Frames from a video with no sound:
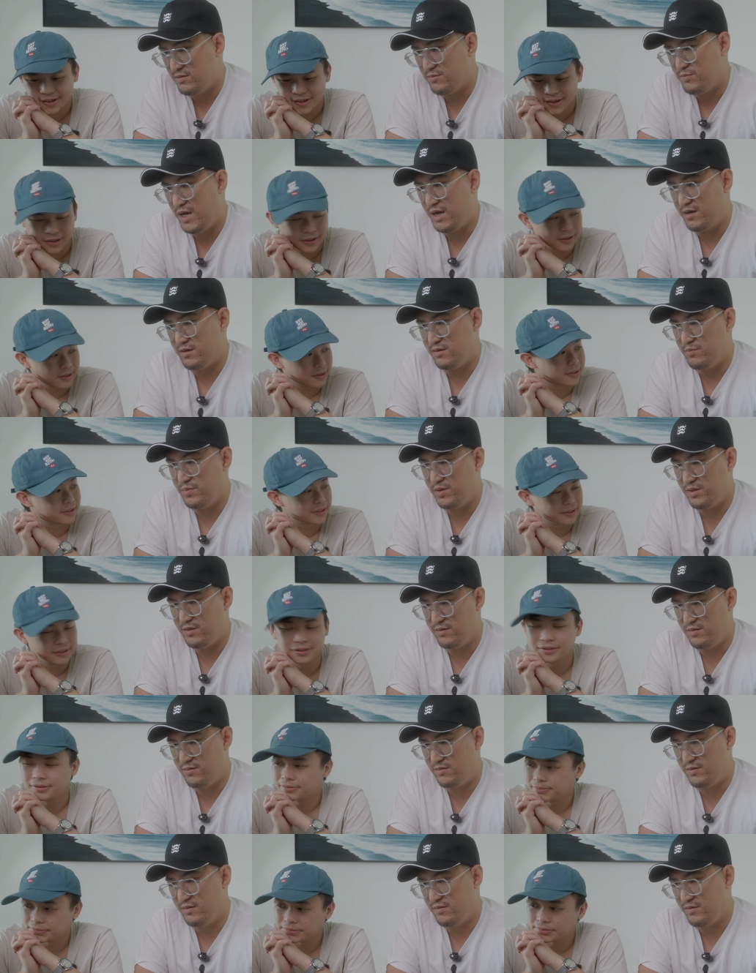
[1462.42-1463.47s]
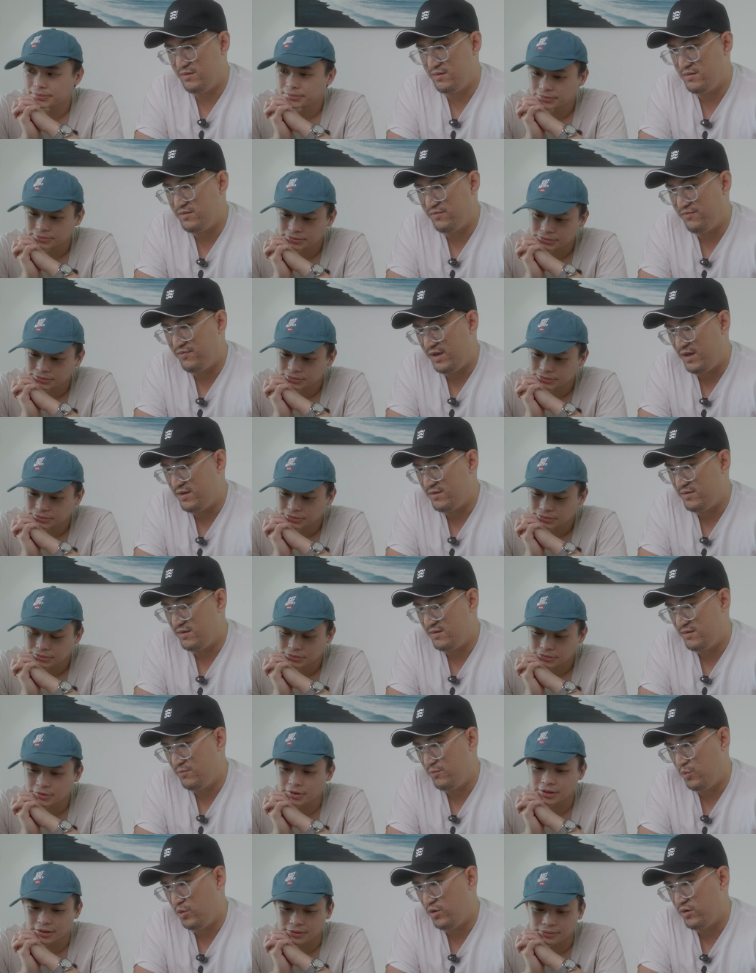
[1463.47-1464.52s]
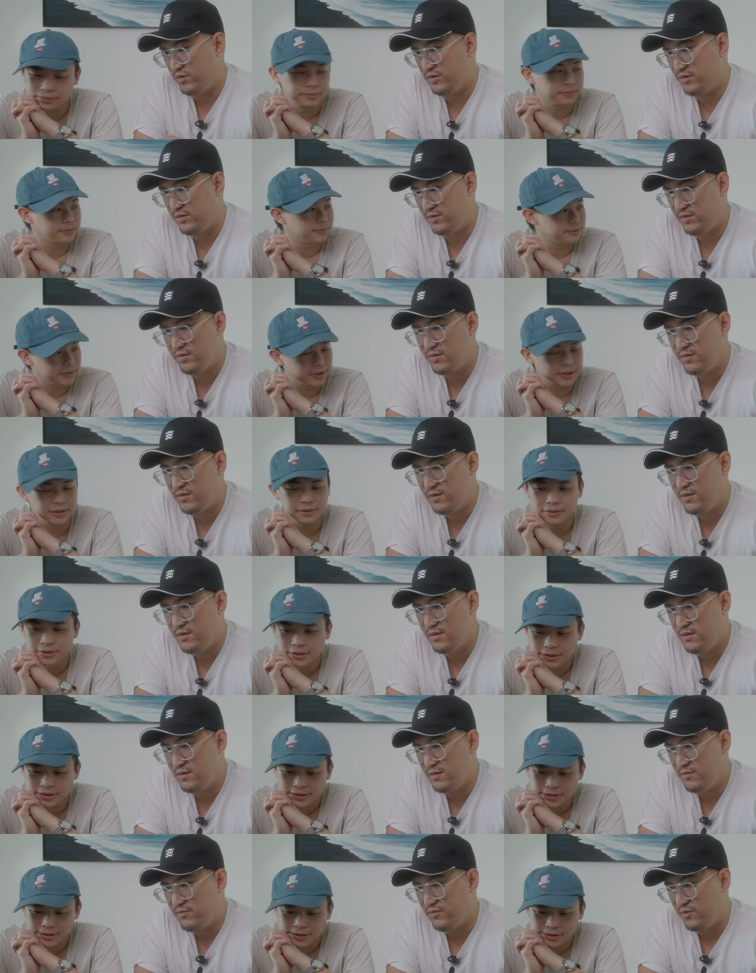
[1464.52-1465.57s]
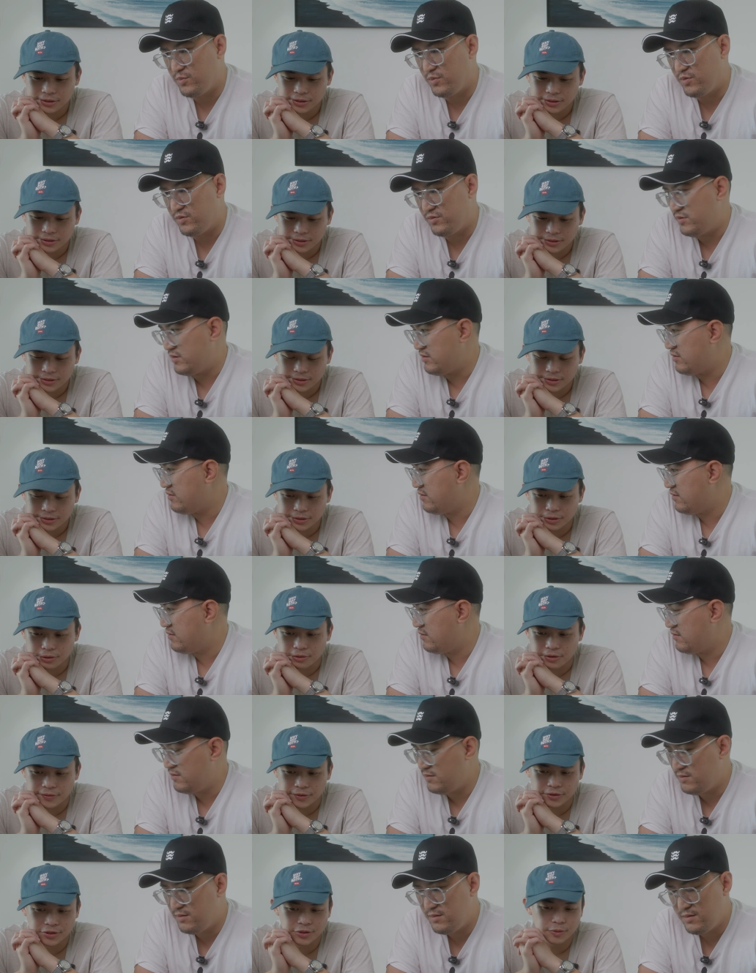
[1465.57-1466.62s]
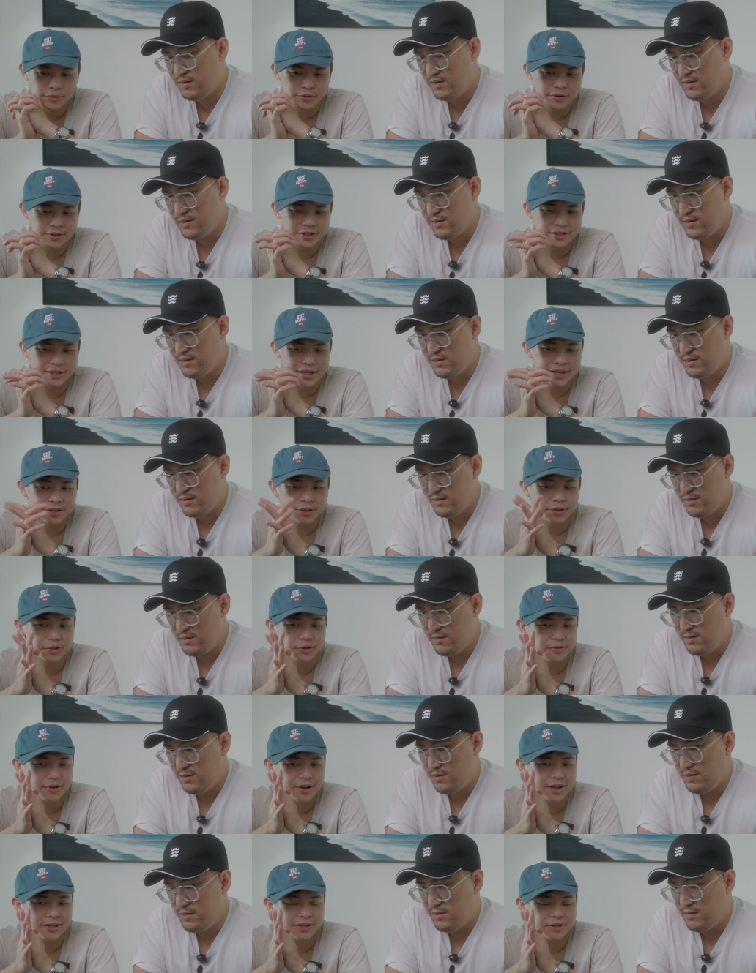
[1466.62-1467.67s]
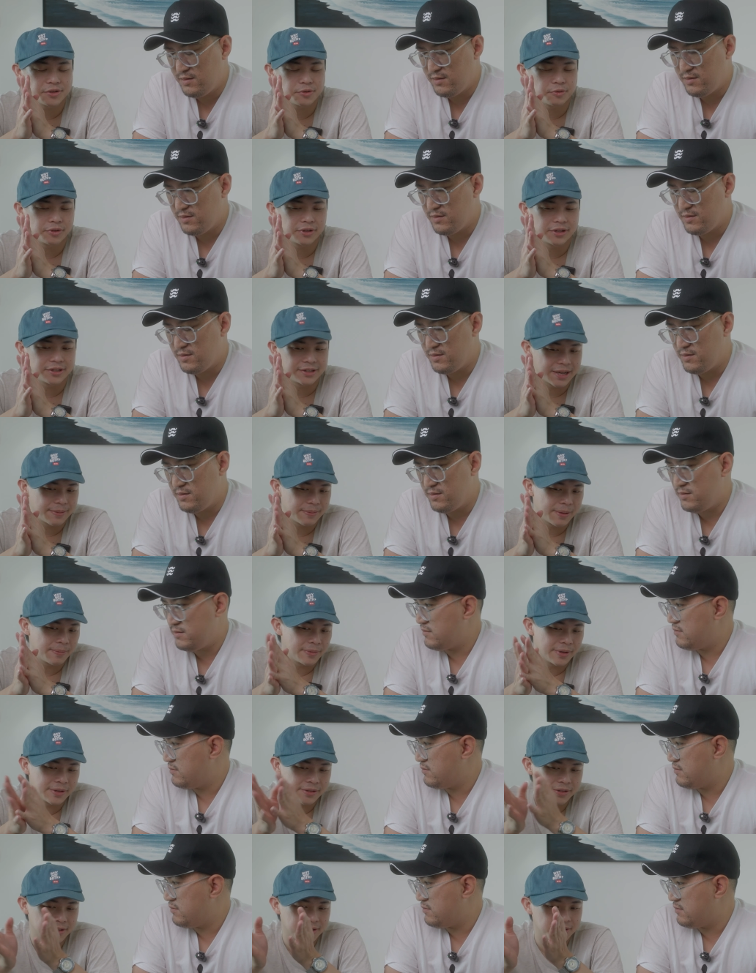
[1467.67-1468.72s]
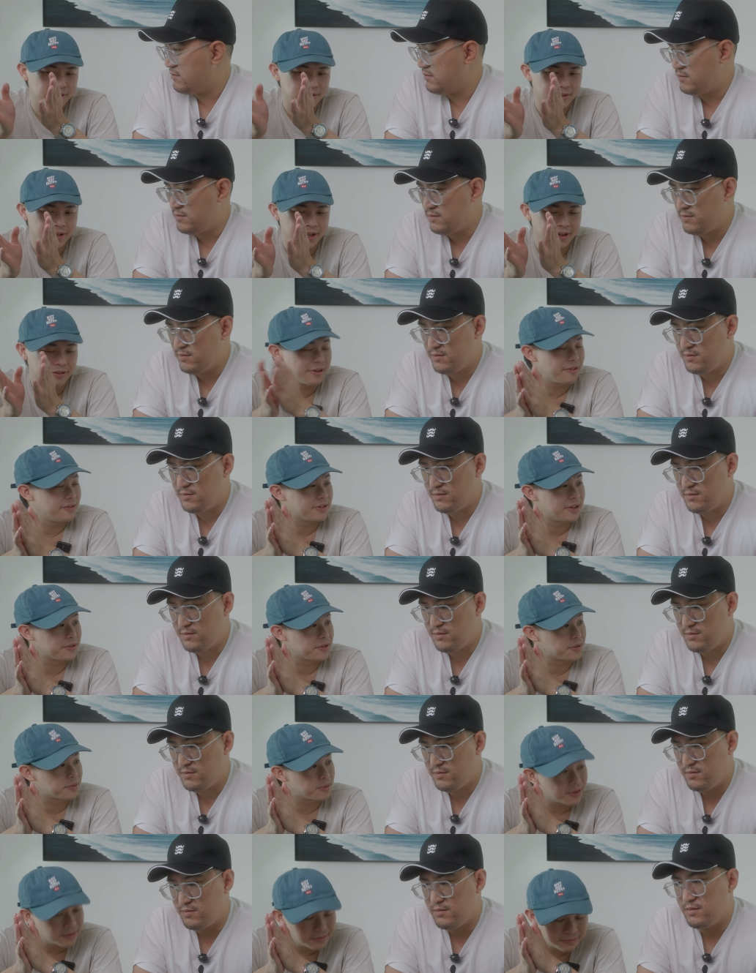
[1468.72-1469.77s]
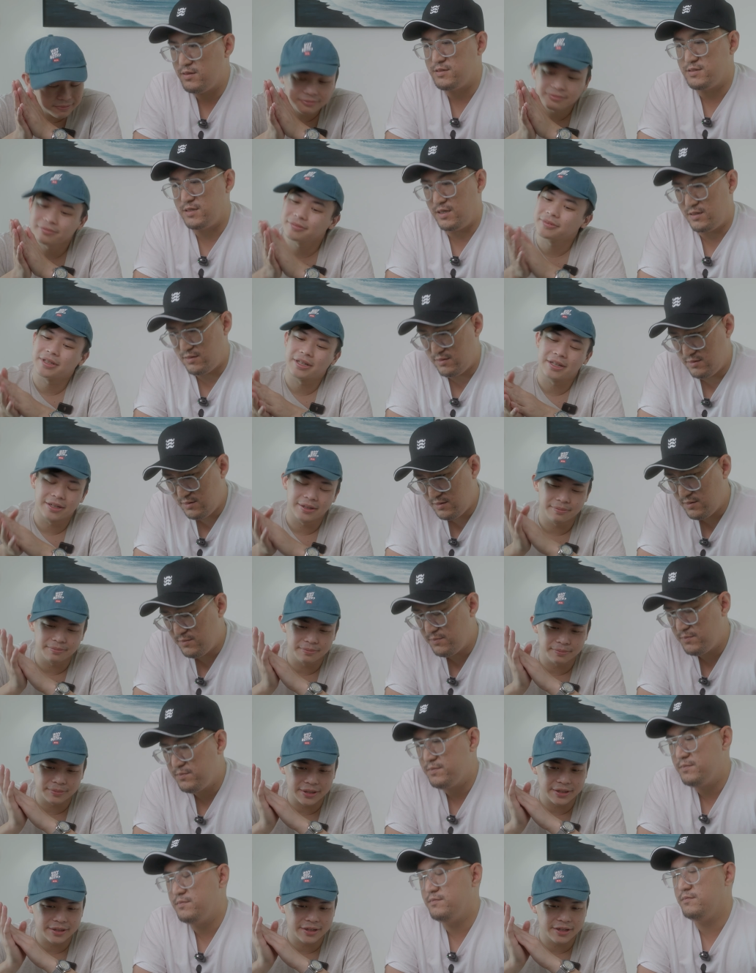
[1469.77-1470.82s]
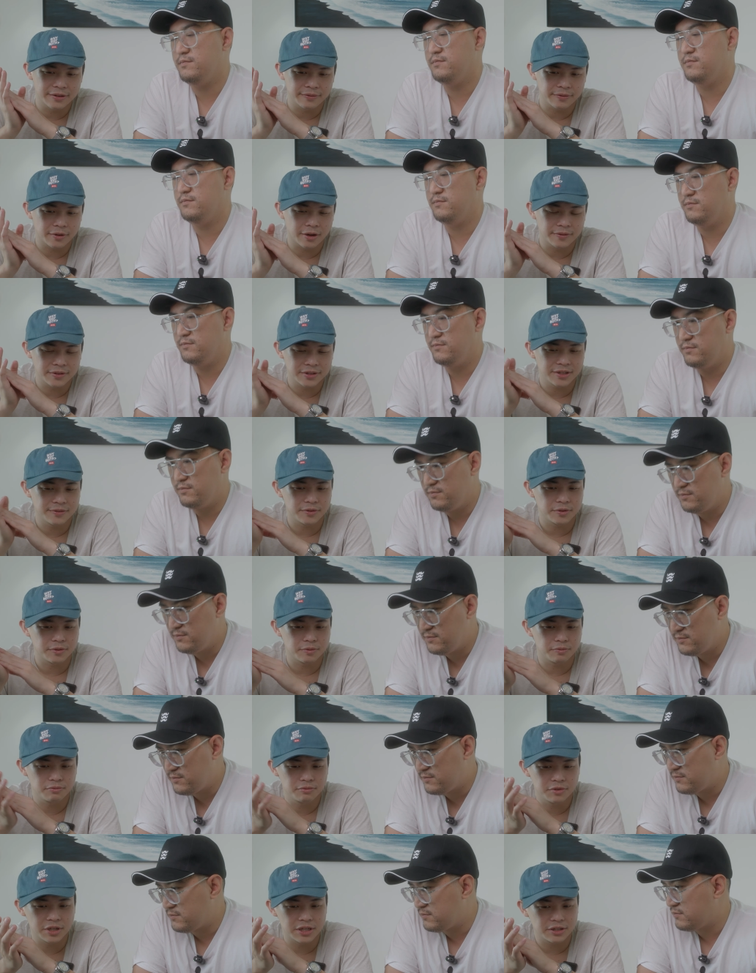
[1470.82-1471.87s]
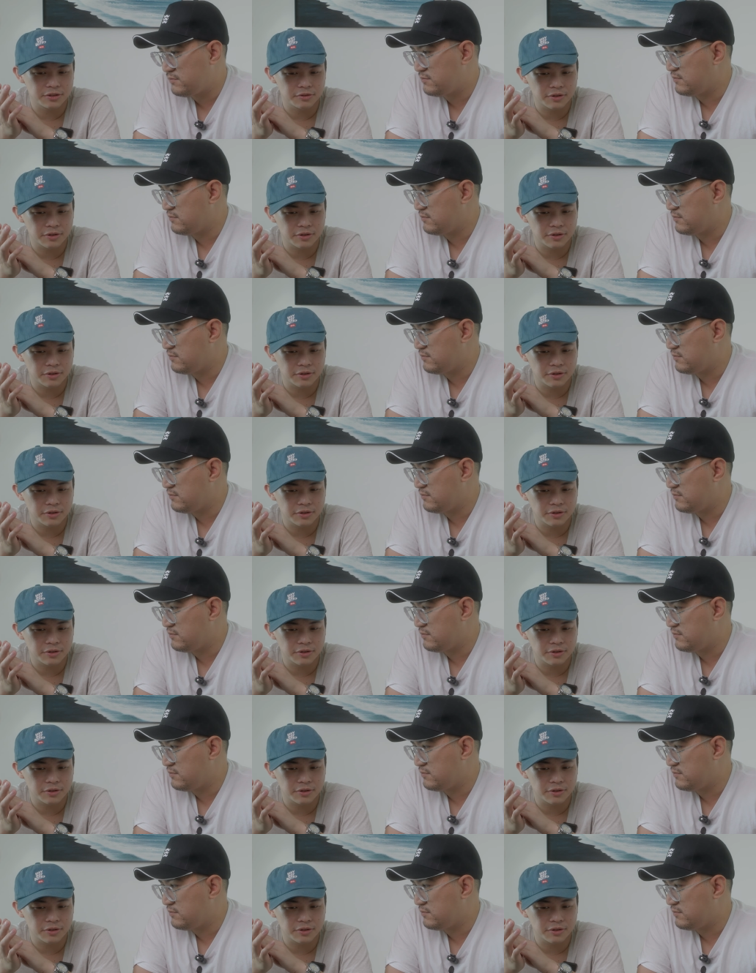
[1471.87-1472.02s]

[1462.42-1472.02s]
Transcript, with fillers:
Speaker 1: the market, but, you know, it's, it's fast and it yeah. works. Yeah. For portraits. So if you're someone who has an SL2S and you want to adapt M lenses, you get great results as well. Exactly. Um, yeah. But obviously, if you need